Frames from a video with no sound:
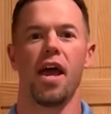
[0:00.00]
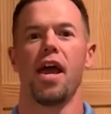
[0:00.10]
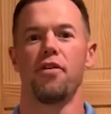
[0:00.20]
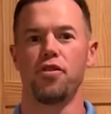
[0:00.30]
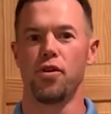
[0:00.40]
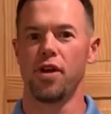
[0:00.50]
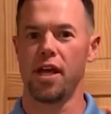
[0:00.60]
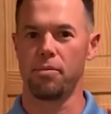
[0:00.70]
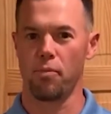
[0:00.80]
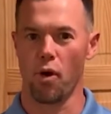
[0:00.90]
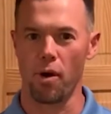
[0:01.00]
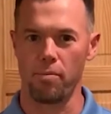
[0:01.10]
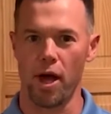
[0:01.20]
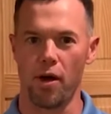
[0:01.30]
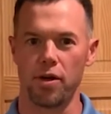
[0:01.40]
if you need more
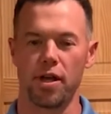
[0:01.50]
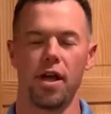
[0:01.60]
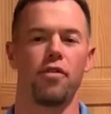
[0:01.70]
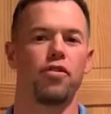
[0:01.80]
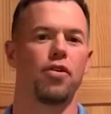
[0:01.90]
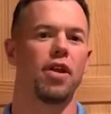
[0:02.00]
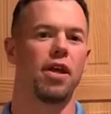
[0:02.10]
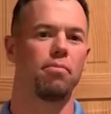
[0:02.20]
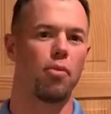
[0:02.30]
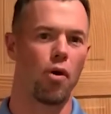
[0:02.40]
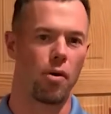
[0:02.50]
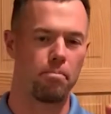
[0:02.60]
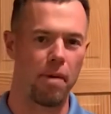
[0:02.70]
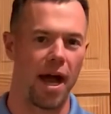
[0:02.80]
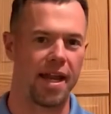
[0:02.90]
milk, if you need more
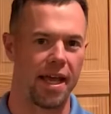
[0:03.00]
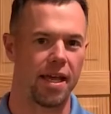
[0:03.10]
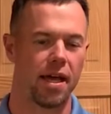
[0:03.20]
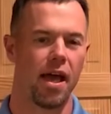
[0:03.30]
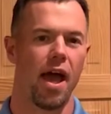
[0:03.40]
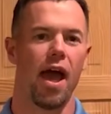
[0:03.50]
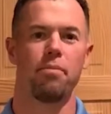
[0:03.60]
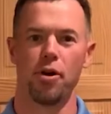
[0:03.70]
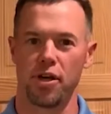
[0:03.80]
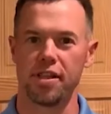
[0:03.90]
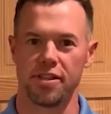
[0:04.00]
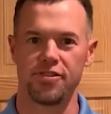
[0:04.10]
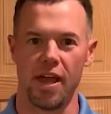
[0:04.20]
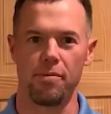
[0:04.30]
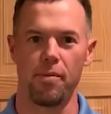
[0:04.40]
money, and milking the
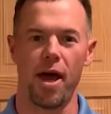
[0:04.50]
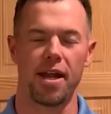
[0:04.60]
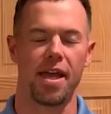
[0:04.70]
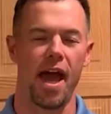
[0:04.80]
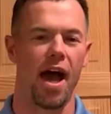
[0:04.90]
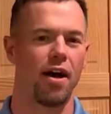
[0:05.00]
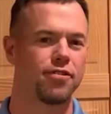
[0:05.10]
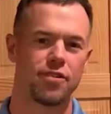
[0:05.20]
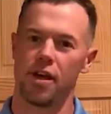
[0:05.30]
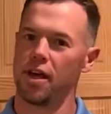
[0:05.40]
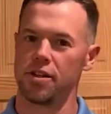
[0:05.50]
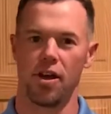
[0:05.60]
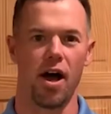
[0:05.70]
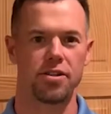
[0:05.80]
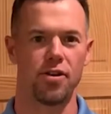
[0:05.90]
same amount of cows,
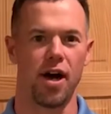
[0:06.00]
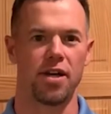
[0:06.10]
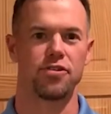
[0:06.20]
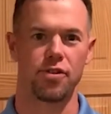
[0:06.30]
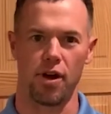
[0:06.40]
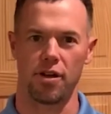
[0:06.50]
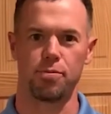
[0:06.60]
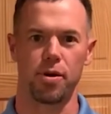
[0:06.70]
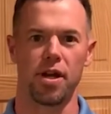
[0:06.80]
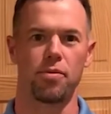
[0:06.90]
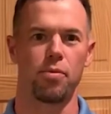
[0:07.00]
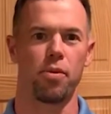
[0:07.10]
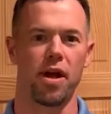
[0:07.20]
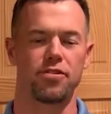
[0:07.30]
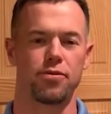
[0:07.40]
Talk to us, crossbreeding with
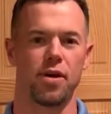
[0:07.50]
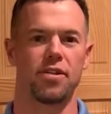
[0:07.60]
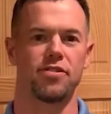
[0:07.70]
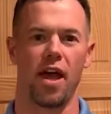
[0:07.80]
brown Swiss.